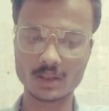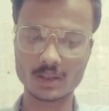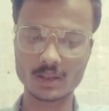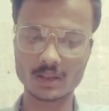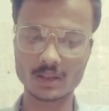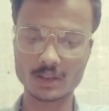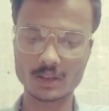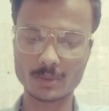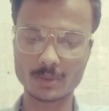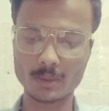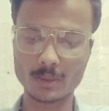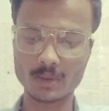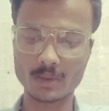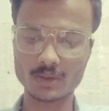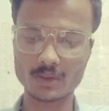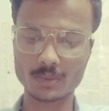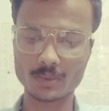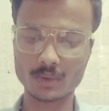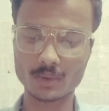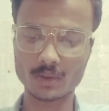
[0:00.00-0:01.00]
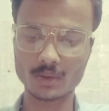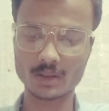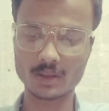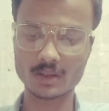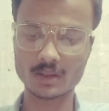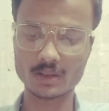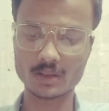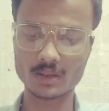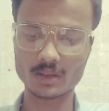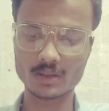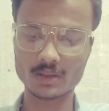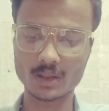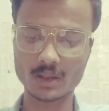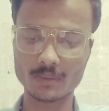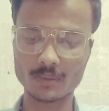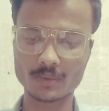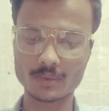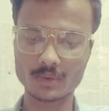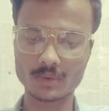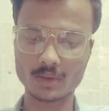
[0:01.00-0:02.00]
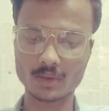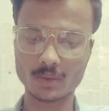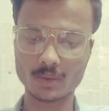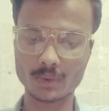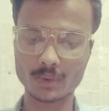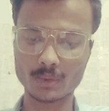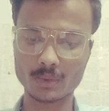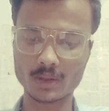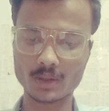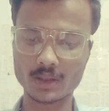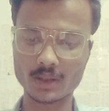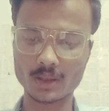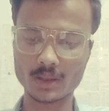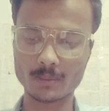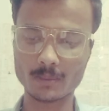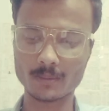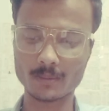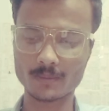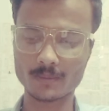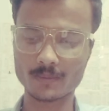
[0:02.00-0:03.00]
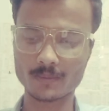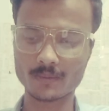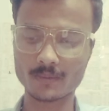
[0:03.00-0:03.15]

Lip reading: It is famous for its reserves of uranium.